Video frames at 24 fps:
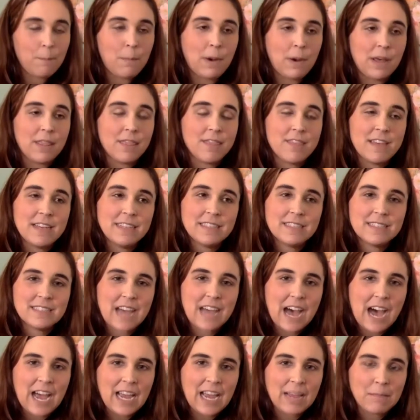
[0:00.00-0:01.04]
But this
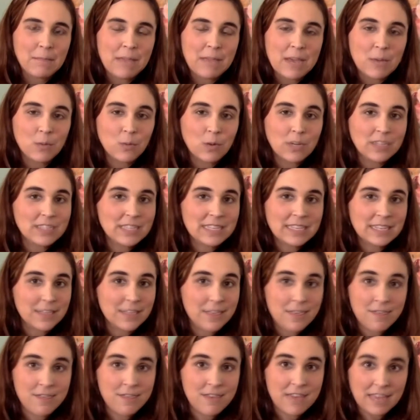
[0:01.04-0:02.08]
time, it wasn't a
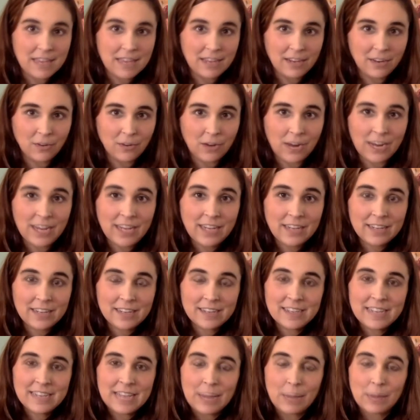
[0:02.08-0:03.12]
thing, right?
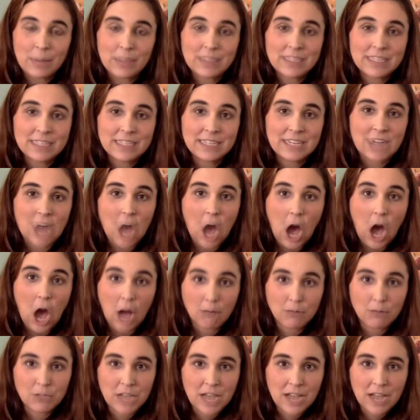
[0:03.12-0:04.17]
It wasn't an
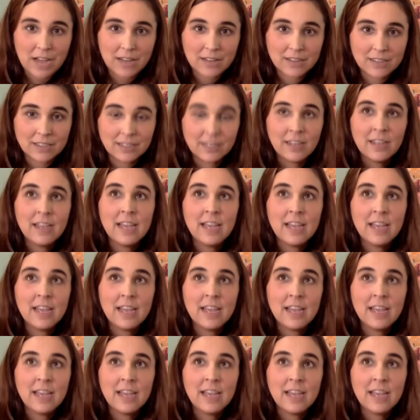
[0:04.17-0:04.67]
object.